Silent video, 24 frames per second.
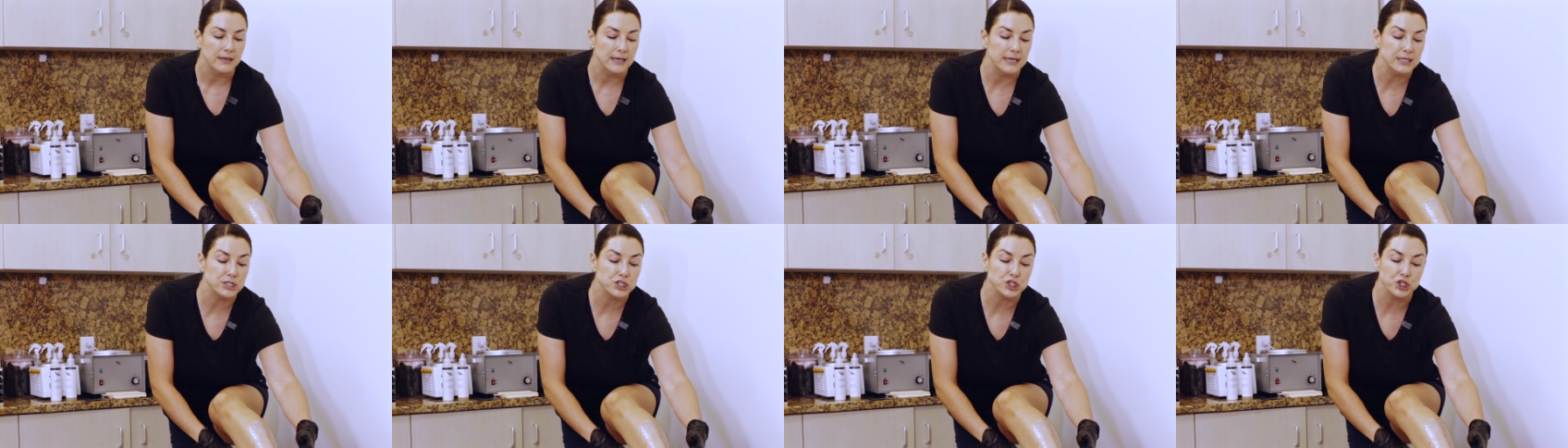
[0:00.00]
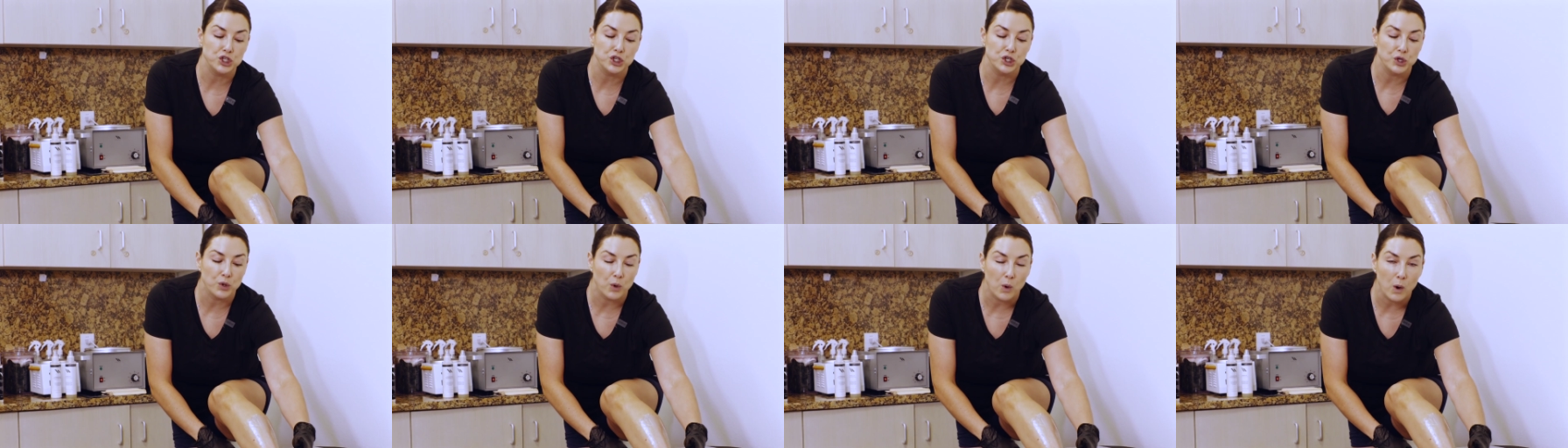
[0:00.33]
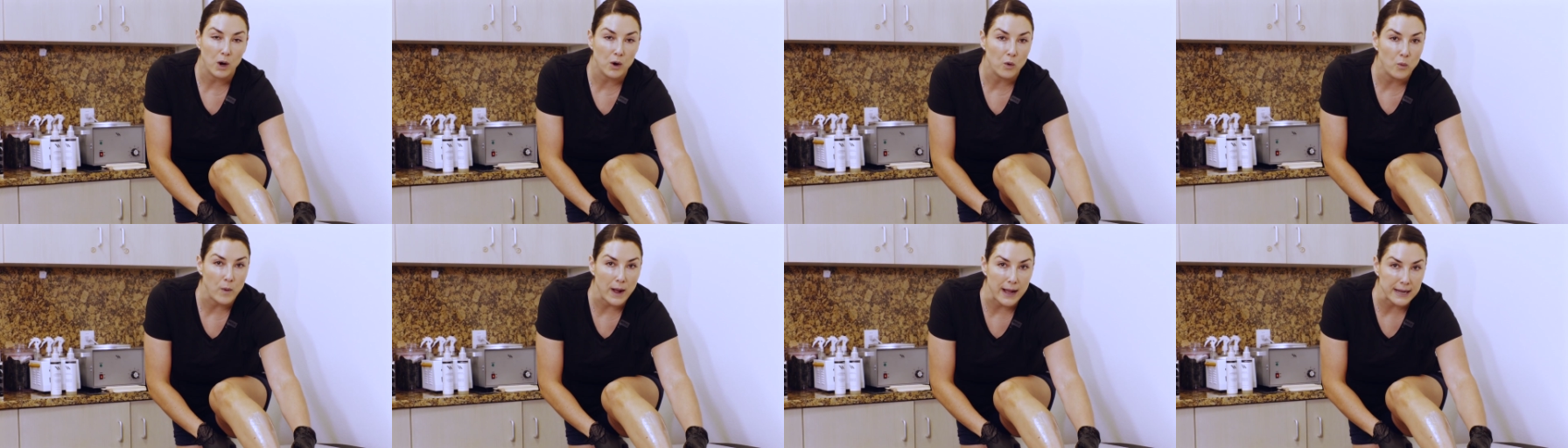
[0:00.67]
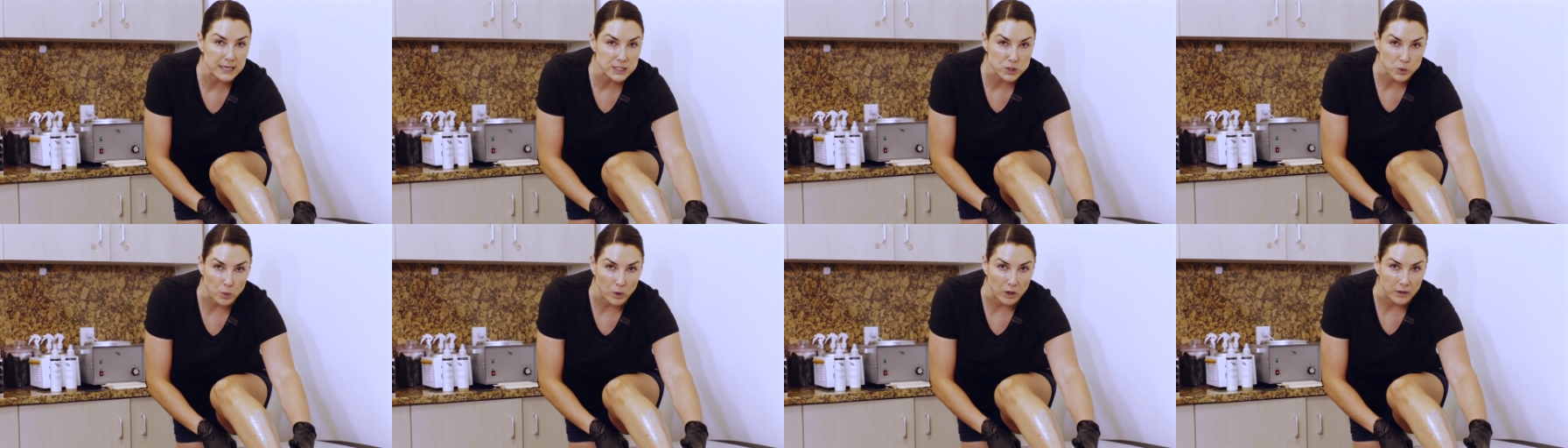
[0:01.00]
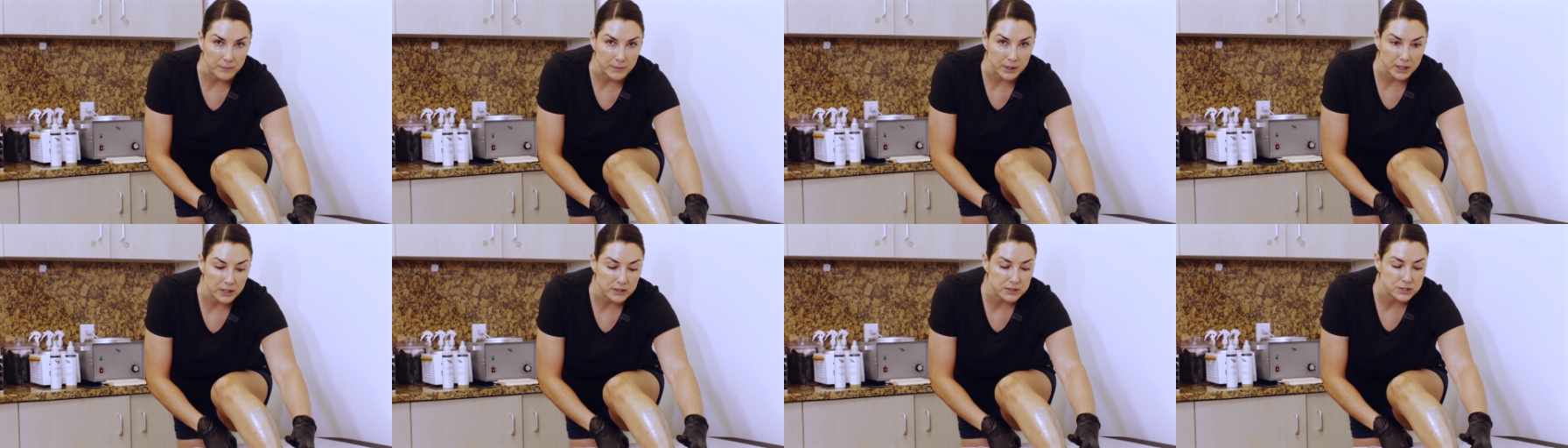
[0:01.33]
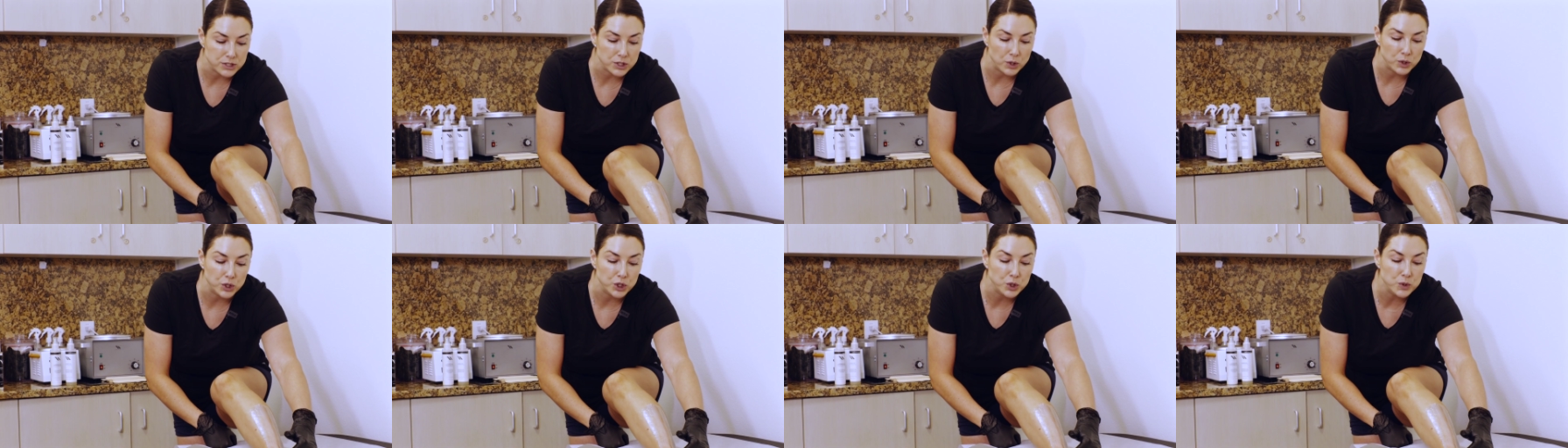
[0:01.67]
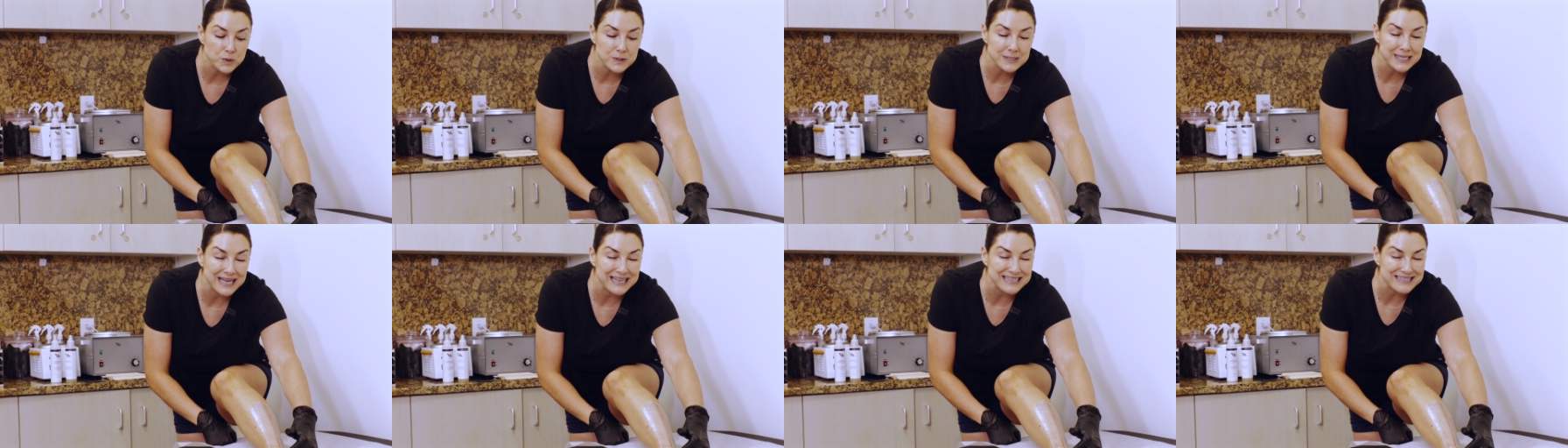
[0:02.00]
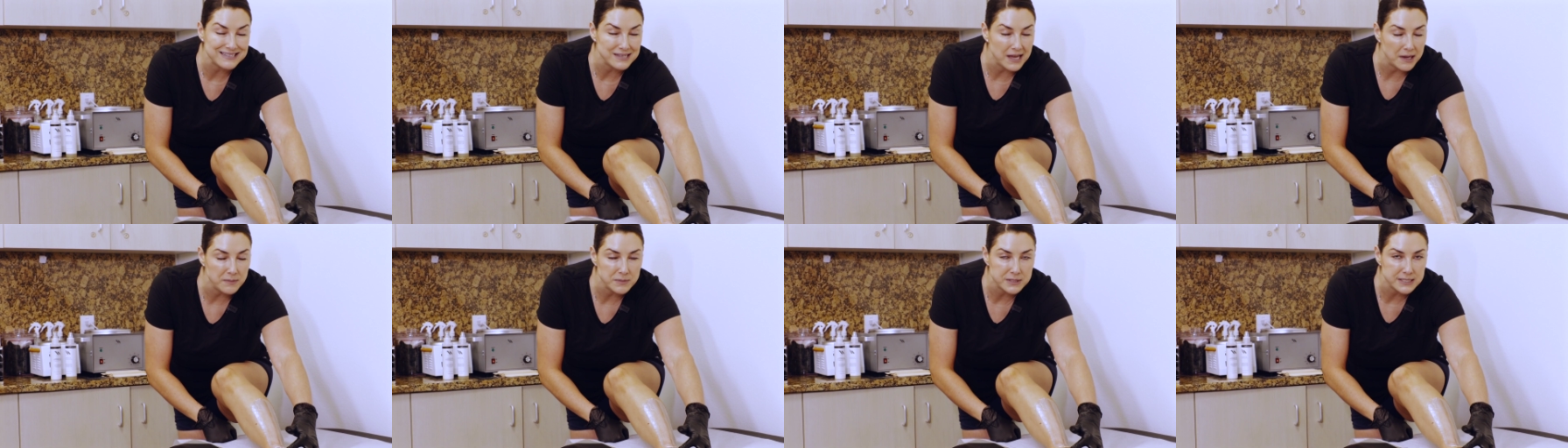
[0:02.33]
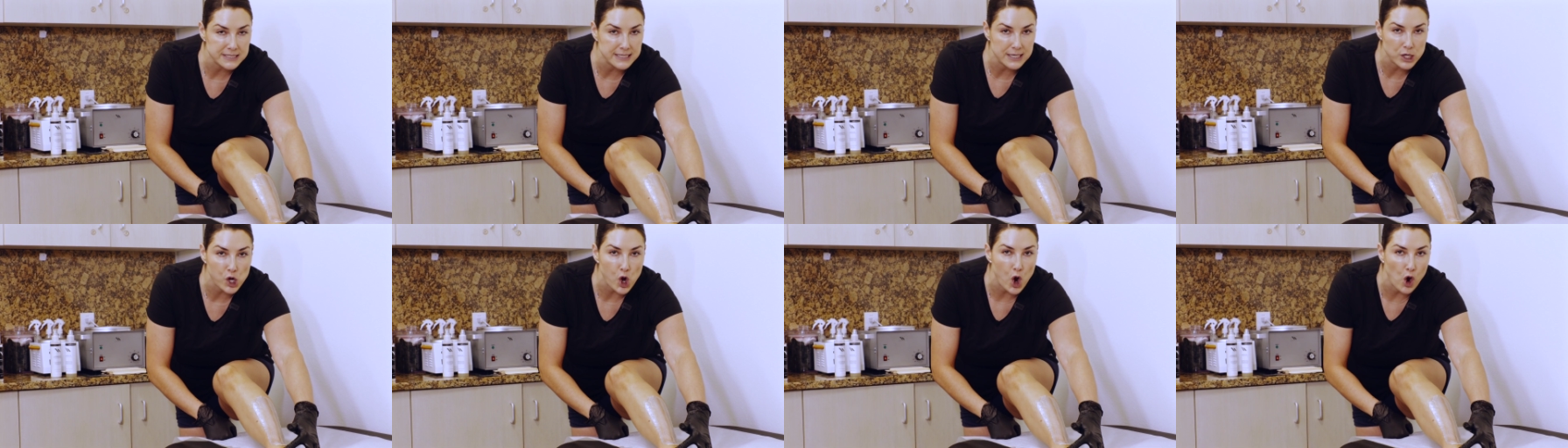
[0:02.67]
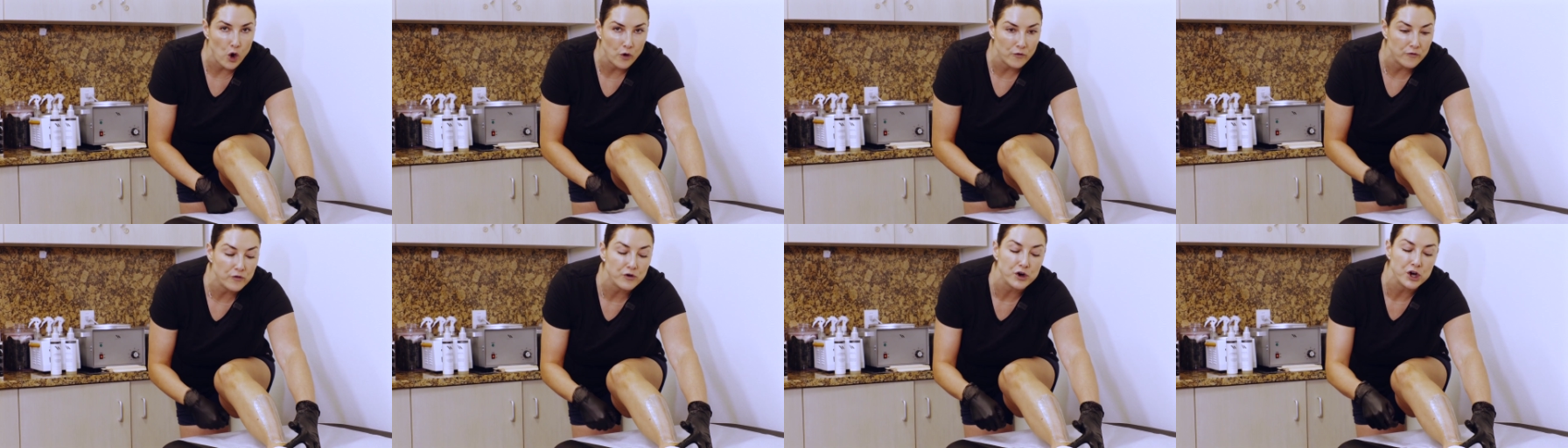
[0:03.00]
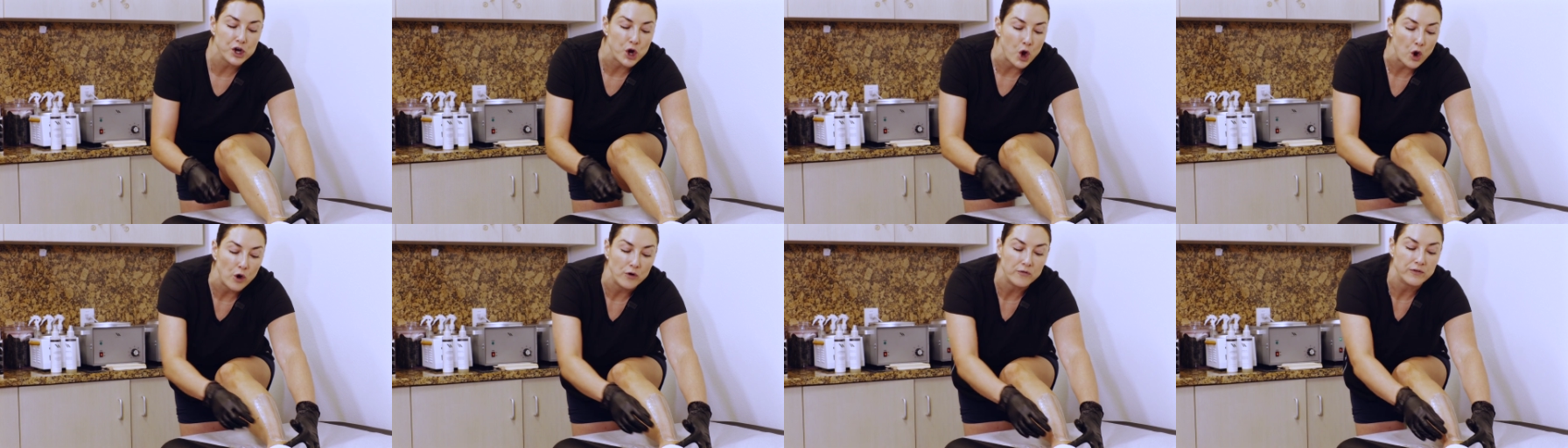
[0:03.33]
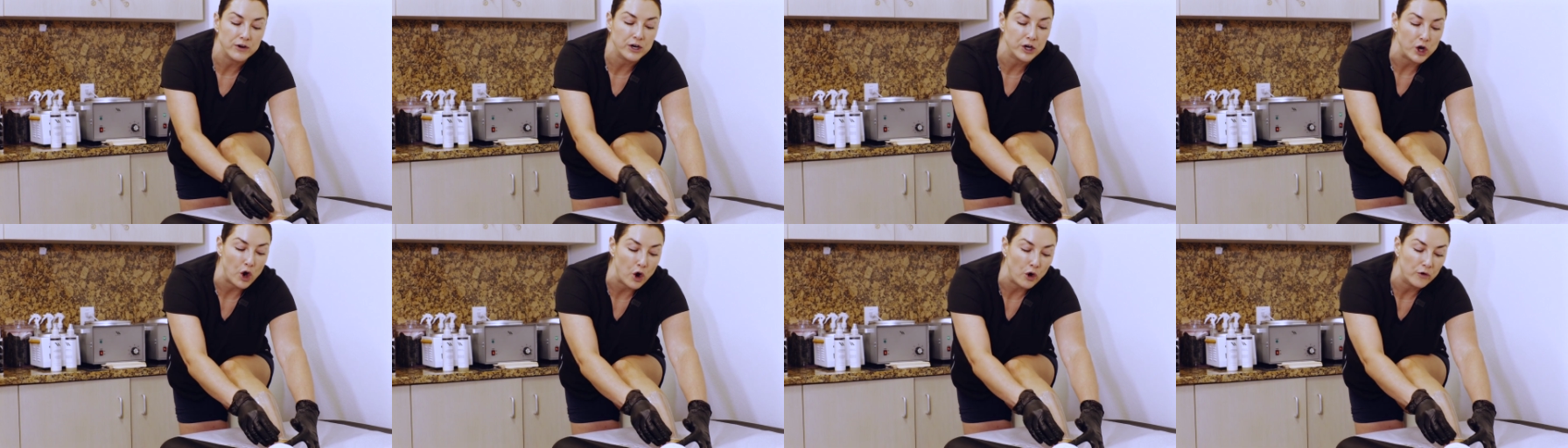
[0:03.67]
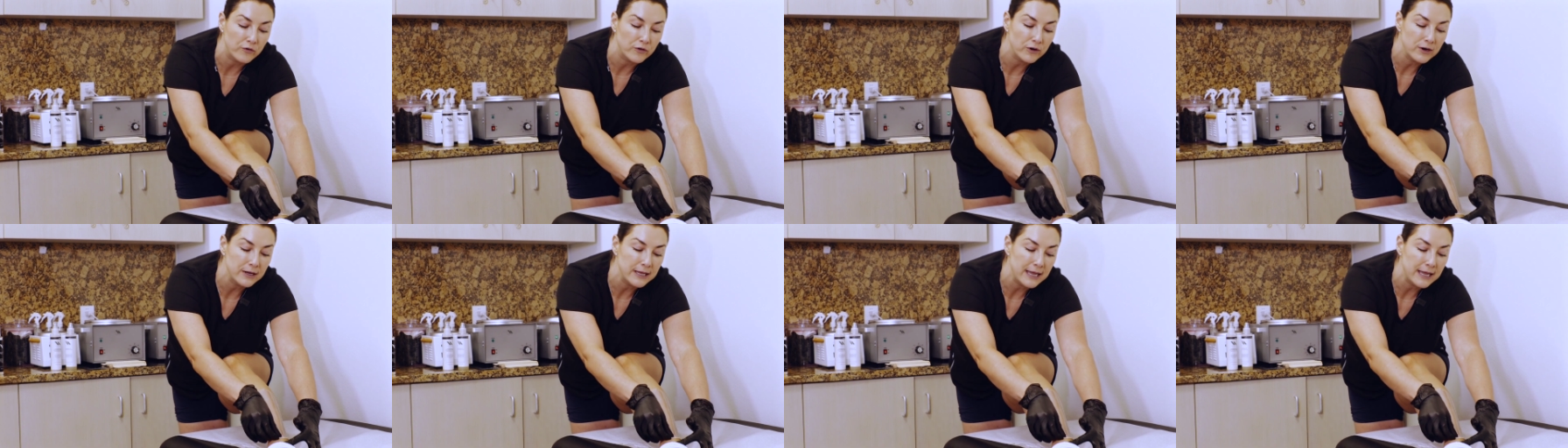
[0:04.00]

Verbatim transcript: It's your wax warmer. So use that same stick over and over and over